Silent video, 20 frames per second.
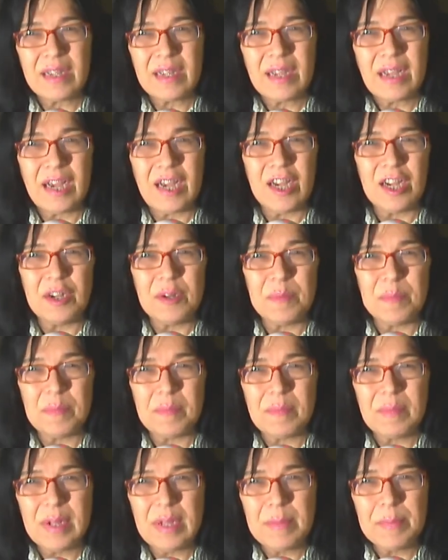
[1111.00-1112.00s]
but
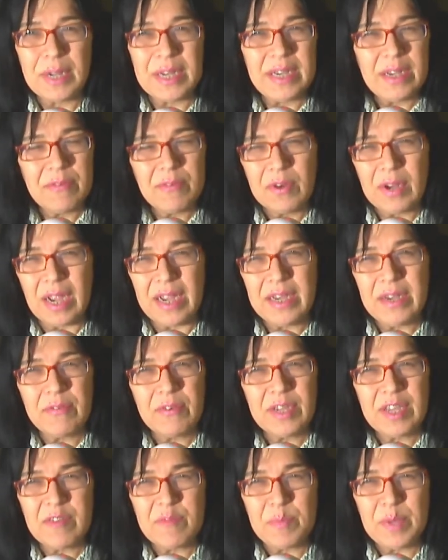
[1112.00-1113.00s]
I never
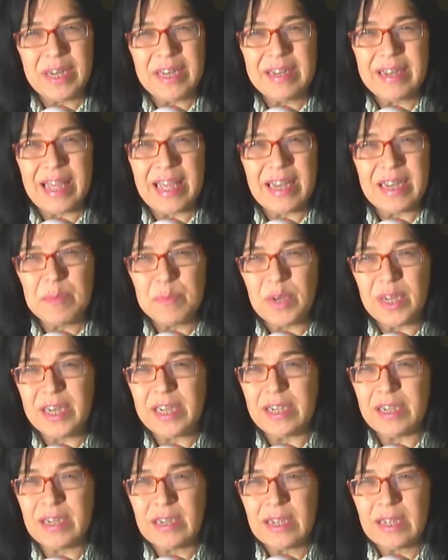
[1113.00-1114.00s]
gave money to
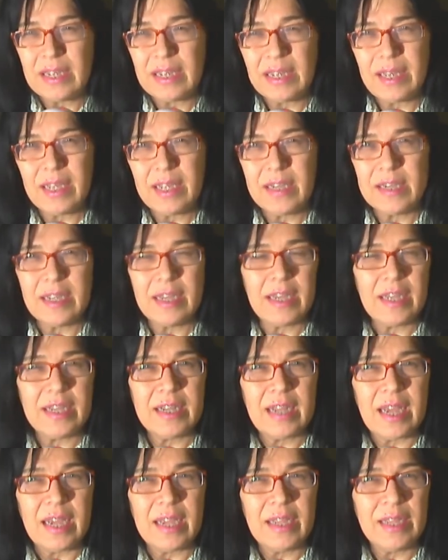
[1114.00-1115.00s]
anybody, and
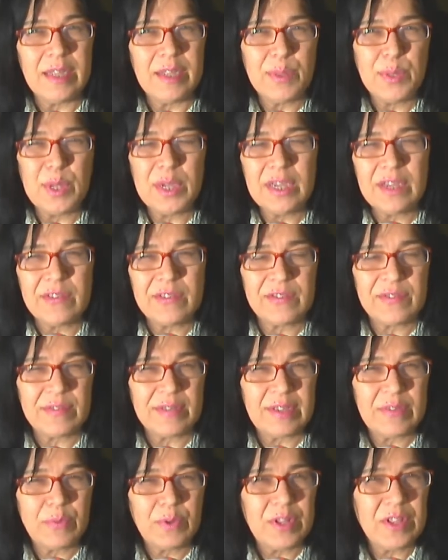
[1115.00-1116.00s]
I think it's
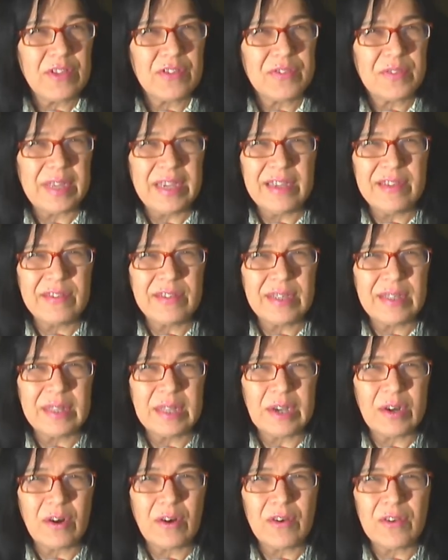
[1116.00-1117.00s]
one of those things that
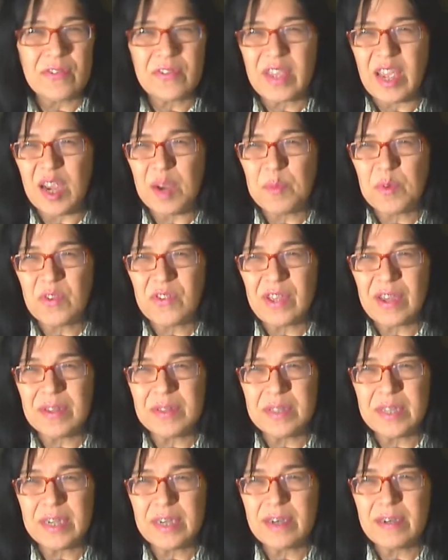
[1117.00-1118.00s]
there are scammers
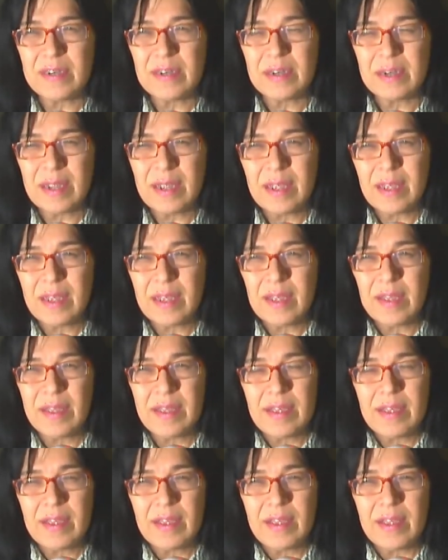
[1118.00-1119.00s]
out there,
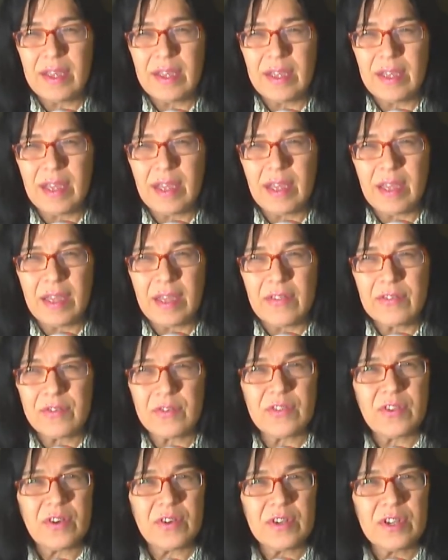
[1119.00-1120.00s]
so
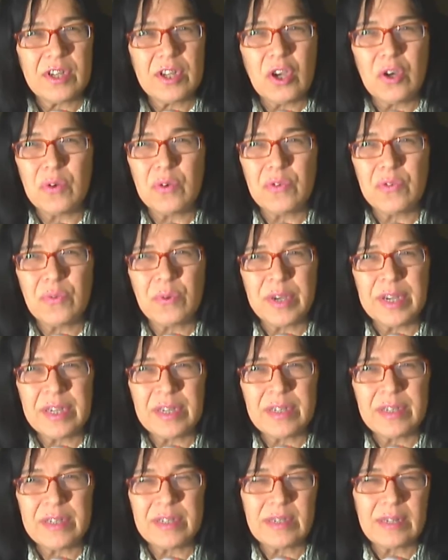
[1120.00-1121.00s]
it's hard to know who's
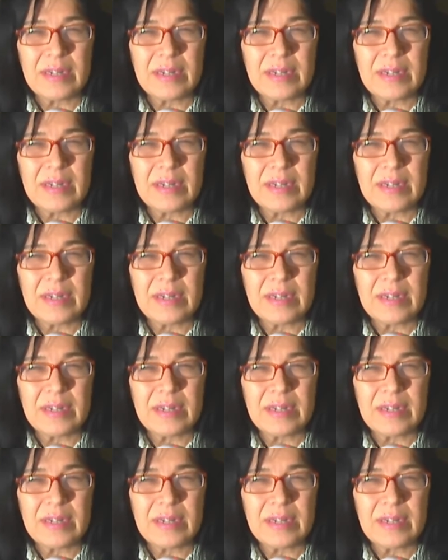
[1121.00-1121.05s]
real.